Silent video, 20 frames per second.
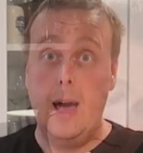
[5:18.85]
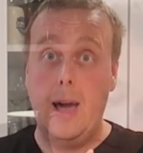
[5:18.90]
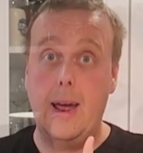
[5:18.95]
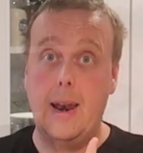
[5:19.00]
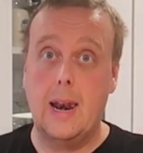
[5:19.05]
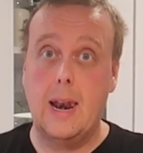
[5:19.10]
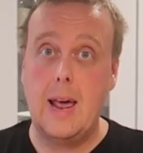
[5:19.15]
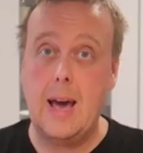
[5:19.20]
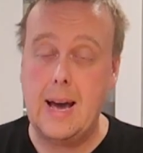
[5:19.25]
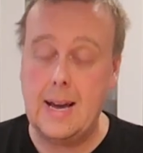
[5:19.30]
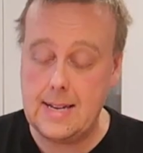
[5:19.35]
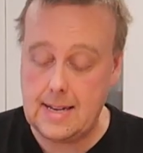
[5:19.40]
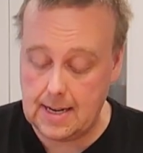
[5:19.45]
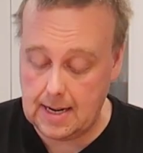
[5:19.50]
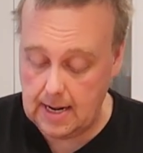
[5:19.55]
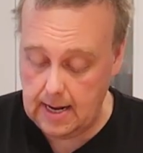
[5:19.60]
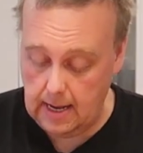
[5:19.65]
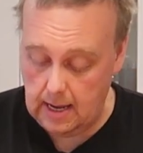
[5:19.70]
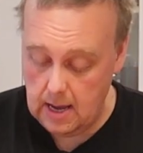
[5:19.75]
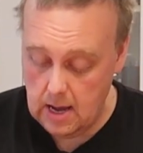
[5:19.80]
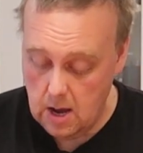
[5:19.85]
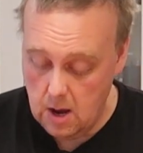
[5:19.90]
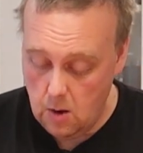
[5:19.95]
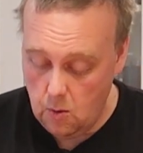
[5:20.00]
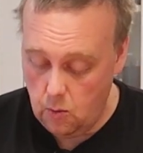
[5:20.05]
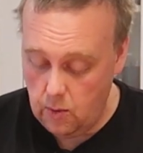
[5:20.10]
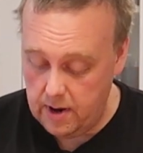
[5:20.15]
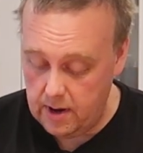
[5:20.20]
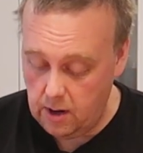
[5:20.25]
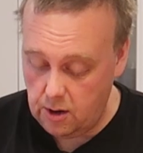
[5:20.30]
And lastly,
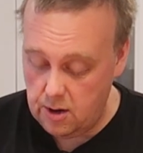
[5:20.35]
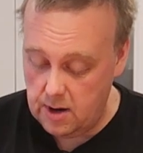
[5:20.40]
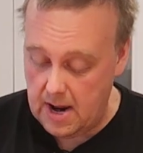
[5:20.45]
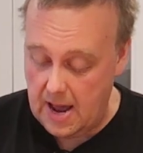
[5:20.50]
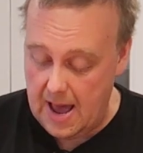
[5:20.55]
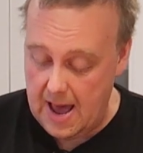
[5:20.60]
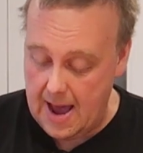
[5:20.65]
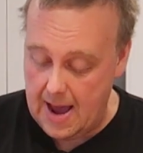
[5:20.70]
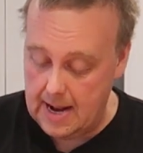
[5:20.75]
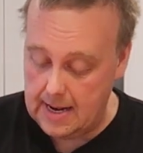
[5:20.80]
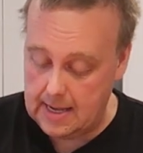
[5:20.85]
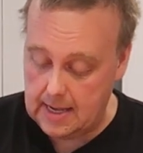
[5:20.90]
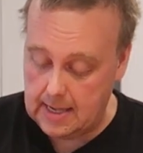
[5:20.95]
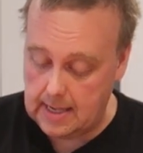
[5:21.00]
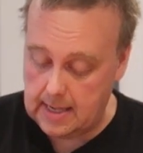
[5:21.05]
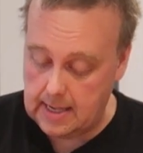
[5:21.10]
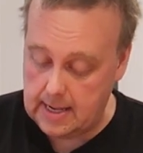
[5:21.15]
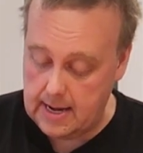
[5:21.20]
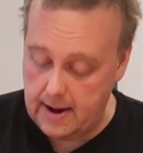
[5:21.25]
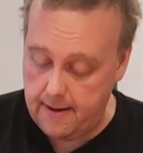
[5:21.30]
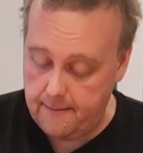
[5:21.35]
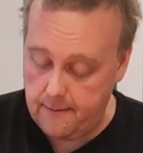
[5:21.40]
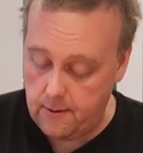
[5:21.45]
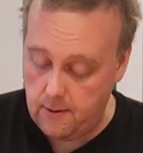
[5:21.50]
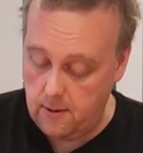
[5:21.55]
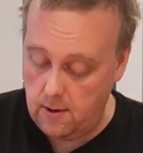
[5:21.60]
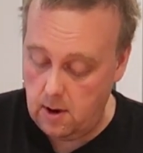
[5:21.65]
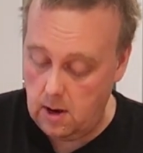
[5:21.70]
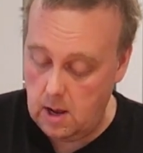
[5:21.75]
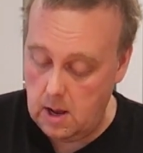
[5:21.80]
we're going to add
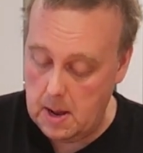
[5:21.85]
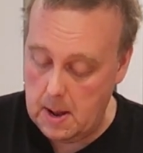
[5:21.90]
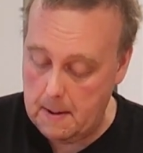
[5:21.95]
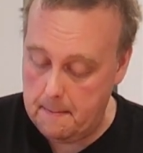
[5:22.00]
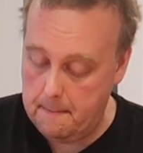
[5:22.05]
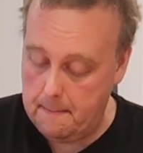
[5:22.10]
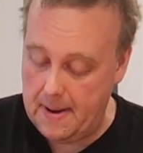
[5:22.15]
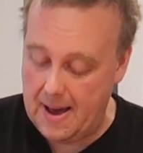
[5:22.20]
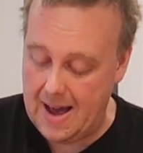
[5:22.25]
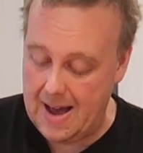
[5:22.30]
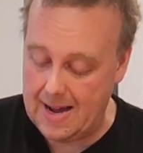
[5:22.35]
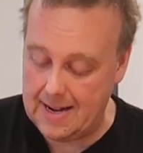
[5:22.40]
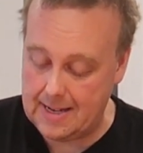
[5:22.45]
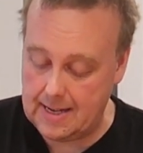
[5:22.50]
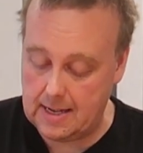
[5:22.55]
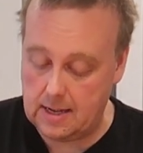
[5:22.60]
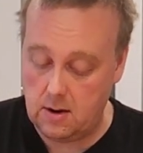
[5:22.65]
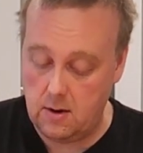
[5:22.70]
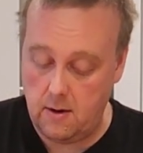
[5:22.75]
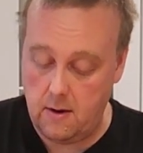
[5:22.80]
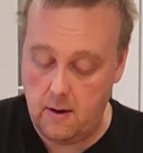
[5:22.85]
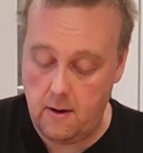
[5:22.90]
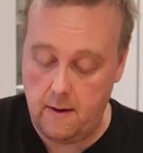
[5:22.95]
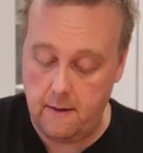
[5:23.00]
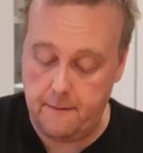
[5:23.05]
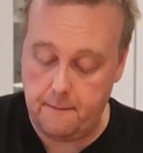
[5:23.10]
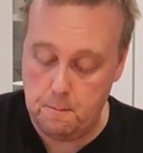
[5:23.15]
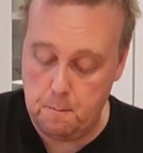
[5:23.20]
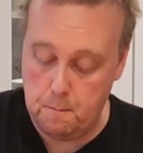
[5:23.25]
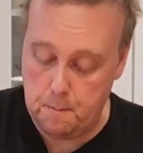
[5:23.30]
several hats
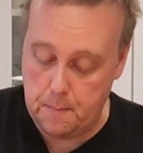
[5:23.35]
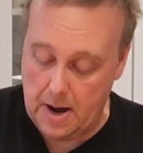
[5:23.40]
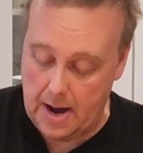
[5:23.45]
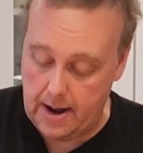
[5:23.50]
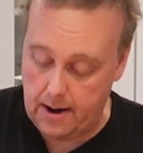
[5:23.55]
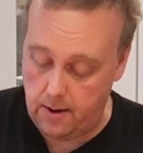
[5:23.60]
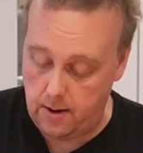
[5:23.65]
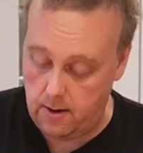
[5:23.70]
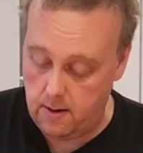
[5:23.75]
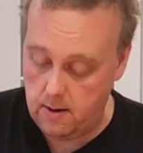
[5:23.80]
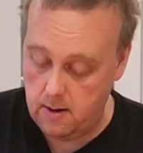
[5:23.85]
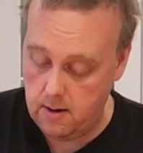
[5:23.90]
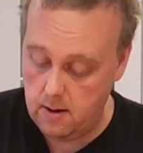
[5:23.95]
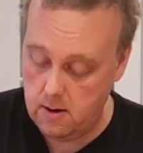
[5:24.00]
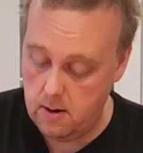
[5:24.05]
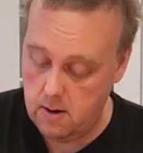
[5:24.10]
of butter